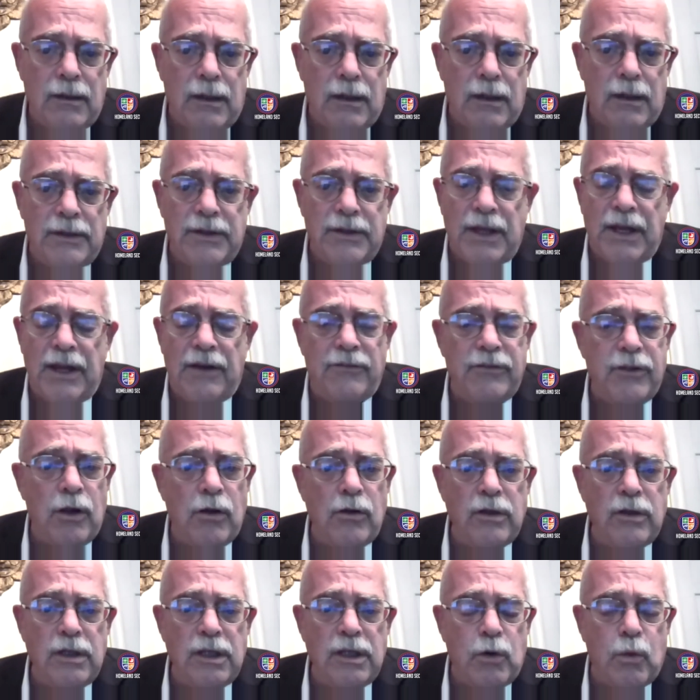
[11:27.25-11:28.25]
uh, they have
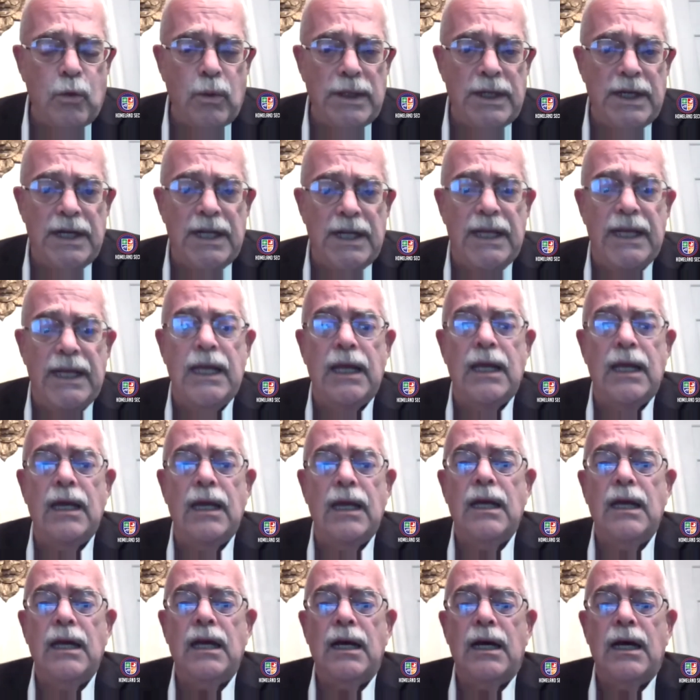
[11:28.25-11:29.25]
low liquidity,
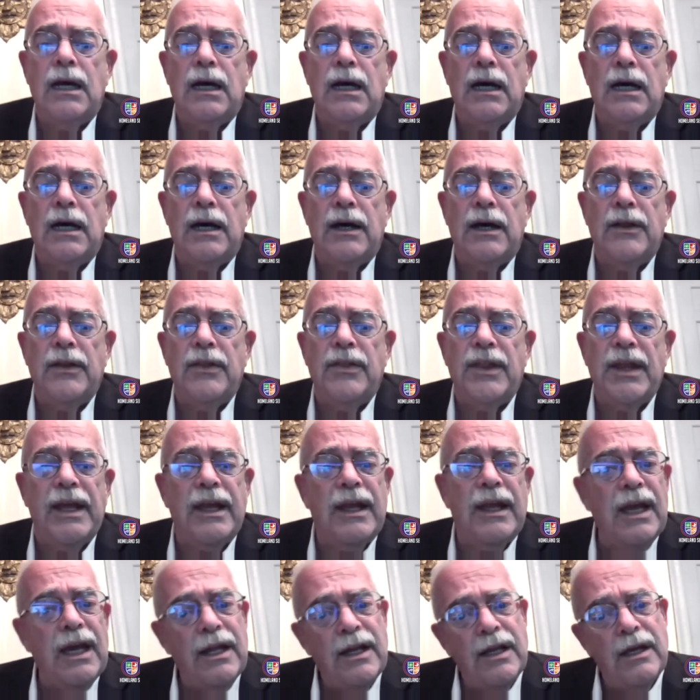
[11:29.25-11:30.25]
uh, they
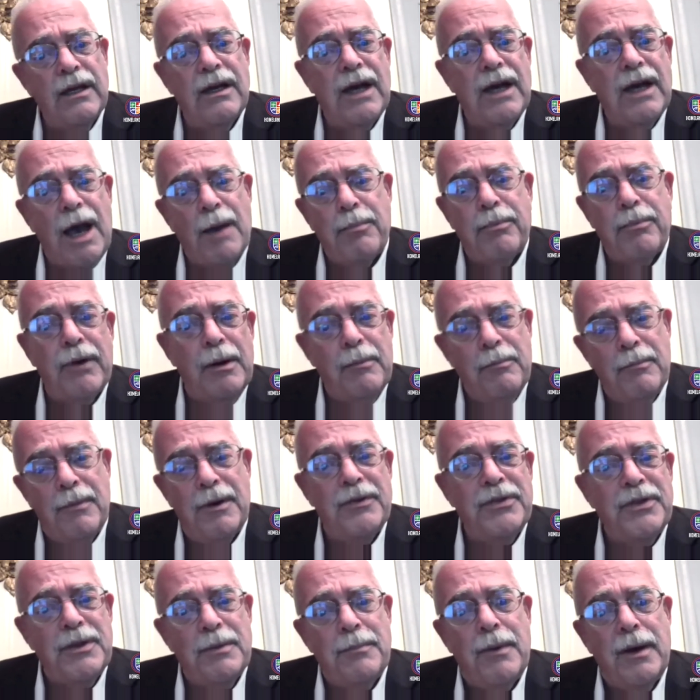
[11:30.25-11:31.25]
kind of operate
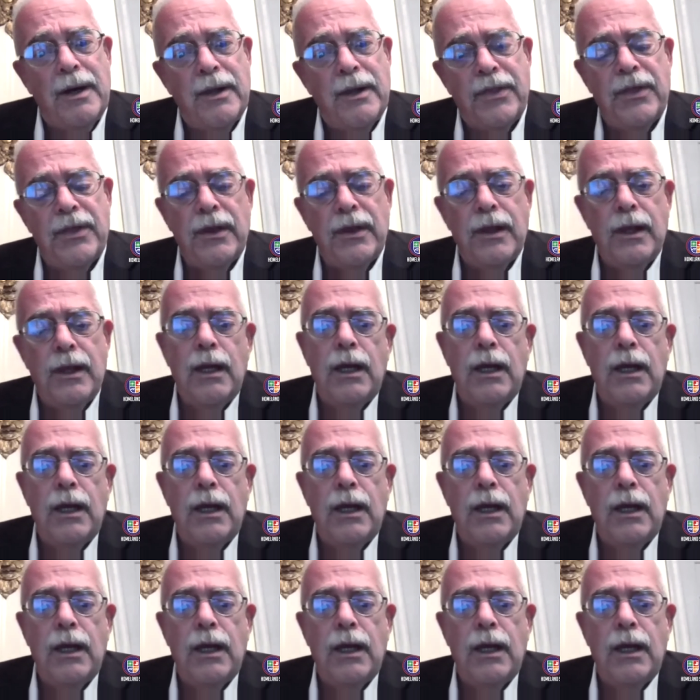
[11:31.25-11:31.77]
month to month